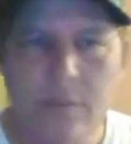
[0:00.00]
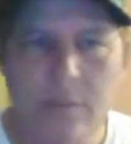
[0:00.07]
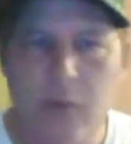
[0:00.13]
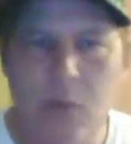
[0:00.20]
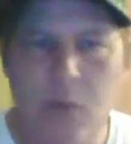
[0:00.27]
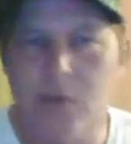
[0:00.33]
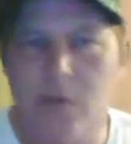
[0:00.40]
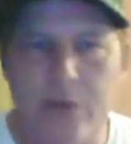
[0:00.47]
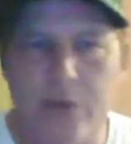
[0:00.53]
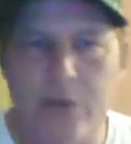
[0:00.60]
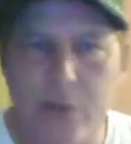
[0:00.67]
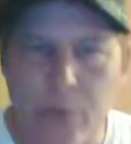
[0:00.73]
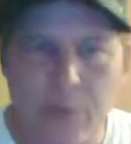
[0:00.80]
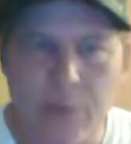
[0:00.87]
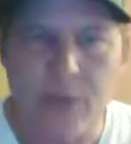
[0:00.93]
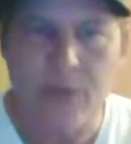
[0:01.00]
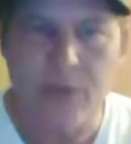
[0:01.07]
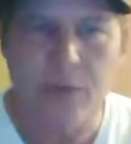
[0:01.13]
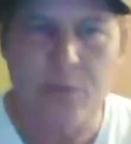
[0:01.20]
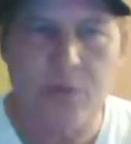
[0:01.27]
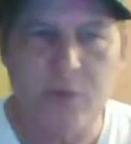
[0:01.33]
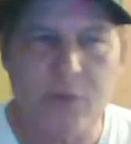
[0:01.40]
he wasn't going to do it, because
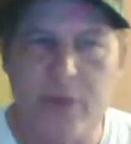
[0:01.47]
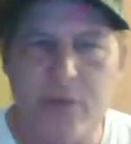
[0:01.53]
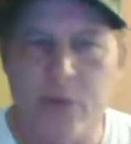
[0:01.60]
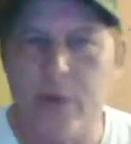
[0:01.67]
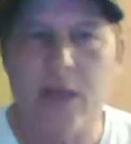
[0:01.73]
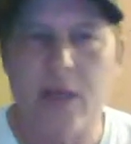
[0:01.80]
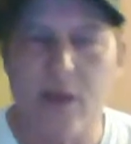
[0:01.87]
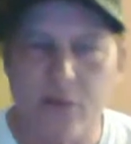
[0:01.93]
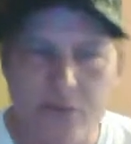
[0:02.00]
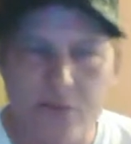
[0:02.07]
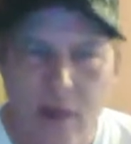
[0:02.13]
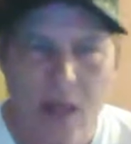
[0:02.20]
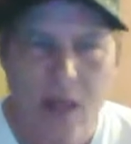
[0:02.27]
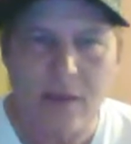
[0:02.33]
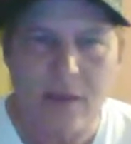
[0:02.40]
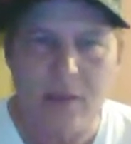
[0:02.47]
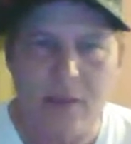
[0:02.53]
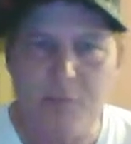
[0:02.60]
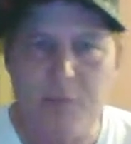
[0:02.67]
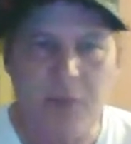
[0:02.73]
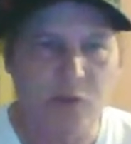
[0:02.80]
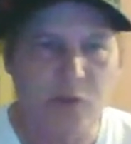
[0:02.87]
it was like $3,800
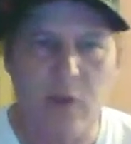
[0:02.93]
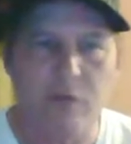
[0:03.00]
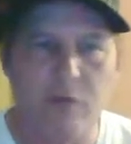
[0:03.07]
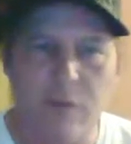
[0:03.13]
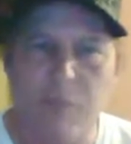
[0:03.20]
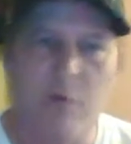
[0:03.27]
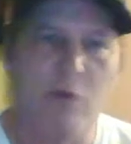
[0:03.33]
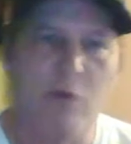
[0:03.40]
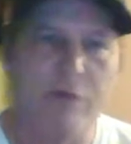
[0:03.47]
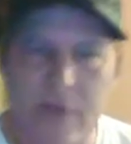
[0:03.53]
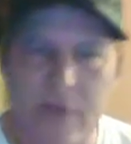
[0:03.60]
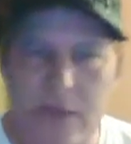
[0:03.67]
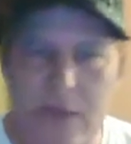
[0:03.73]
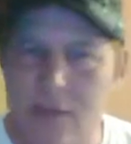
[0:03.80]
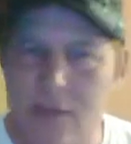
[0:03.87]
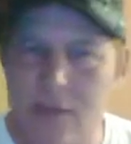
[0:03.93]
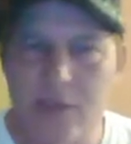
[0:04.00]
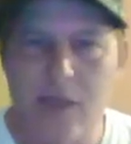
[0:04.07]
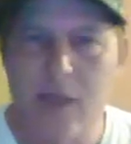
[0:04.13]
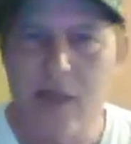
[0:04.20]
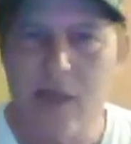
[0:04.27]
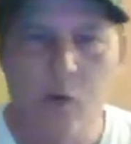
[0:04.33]
plus all the repo fees,
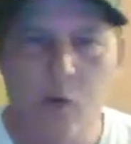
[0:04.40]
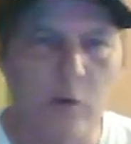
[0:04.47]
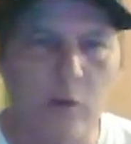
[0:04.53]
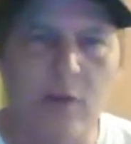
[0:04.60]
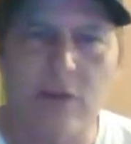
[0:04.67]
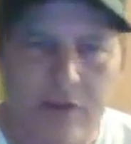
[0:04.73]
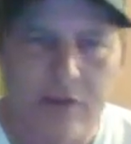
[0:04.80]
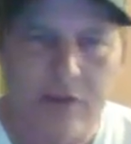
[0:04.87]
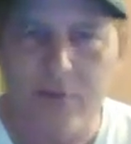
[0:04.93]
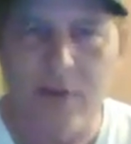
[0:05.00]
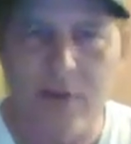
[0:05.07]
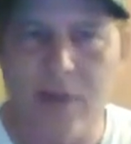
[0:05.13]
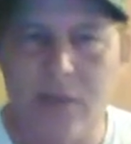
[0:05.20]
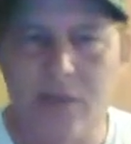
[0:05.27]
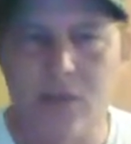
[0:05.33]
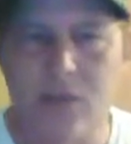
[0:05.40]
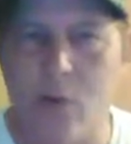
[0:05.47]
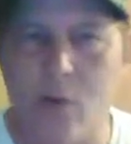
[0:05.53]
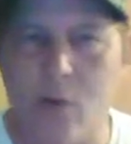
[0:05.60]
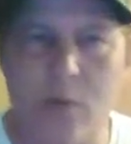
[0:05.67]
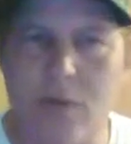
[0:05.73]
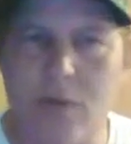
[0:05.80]
all the late fees,
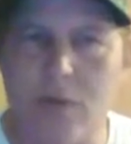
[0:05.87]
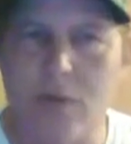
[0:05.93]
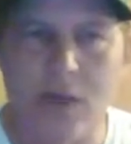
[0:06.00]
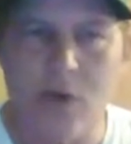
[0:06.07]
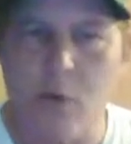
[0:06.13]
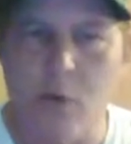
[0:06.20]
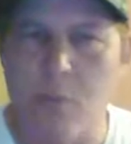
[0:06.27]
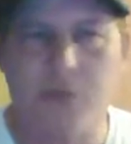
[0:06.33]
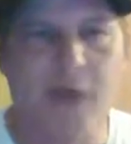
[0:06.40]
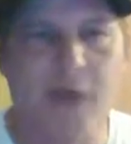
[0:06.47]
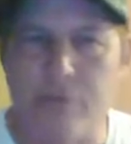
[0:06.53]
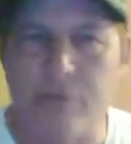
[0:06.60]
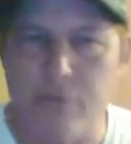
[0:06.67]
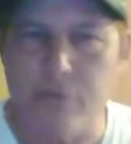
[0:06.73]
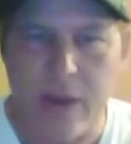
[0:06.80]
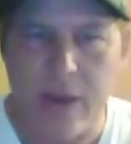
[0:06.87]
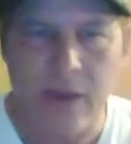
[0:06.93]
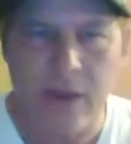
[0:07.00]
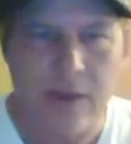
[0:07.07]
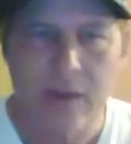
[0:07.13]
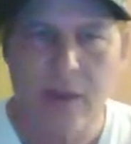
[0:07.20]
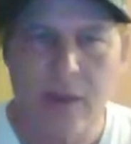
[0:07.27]
so it was like almost $5,000,
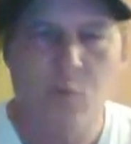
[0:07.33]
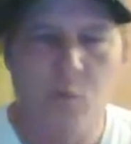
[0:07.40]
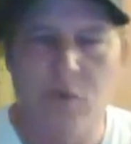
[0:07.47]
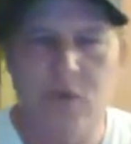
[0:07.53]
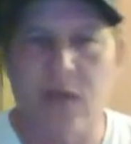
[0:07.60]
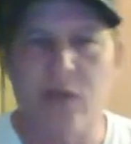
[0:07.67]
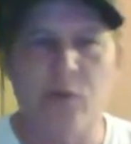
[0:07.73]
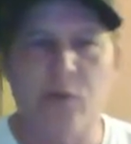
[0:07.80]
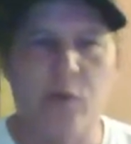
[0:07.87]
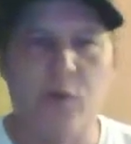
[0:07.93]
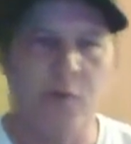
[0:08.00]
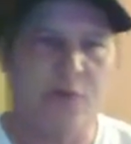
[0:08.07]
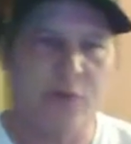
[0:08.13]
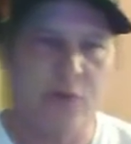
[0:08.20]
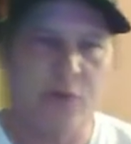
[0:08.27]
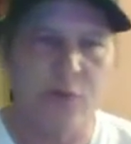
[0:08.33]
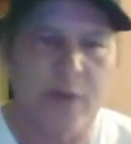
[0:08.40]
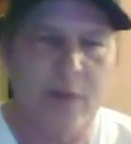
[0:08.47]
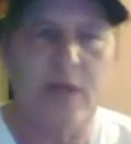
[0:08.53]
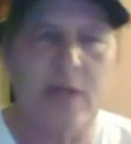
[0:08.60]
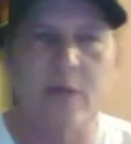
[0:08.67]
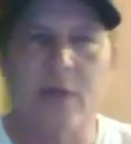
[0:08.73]
which I knew he wasn't going to do
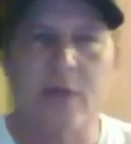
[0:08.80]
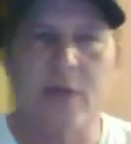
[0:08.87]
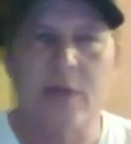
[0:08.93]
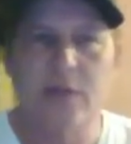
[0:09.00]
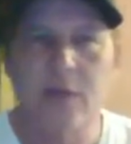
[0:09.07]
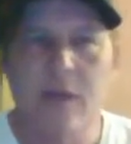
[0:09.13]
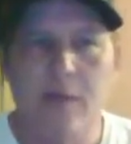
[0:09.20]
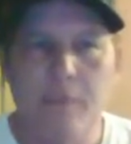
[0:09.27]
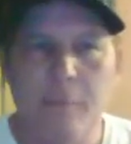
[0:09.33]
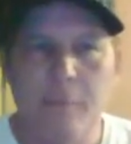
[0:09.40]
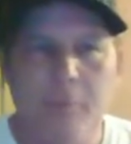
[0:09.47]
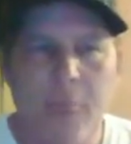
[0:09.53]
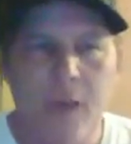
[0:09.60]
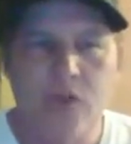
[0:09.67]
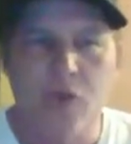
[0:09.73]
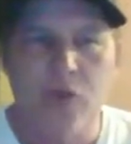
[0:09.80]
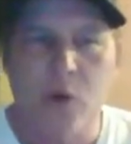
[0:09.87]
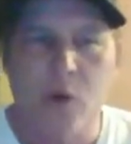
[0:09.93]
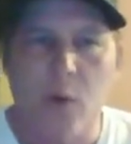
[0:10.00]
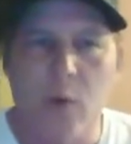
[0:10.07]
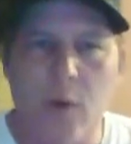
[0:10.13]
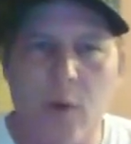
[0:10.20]
it anyways.
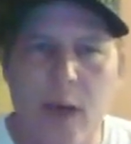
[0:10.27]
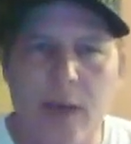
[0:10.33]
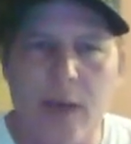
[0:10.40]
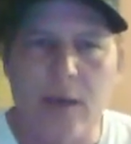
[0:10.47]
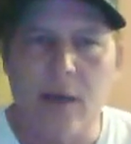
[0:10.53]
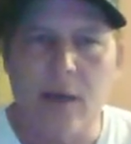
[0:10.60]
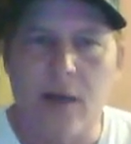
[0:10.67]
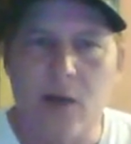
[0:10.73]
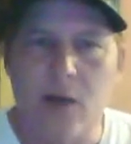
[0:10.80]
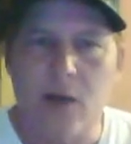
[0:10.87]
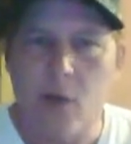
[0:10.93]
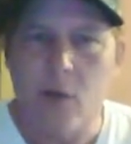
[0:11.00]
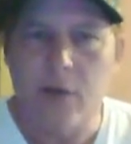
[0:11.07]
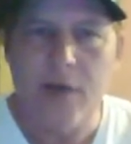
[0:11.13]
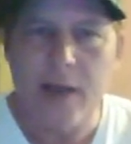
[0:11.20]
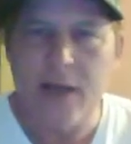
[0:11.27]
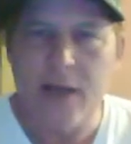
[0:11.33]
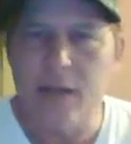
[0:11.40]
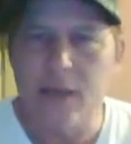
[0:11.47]
So I called the finance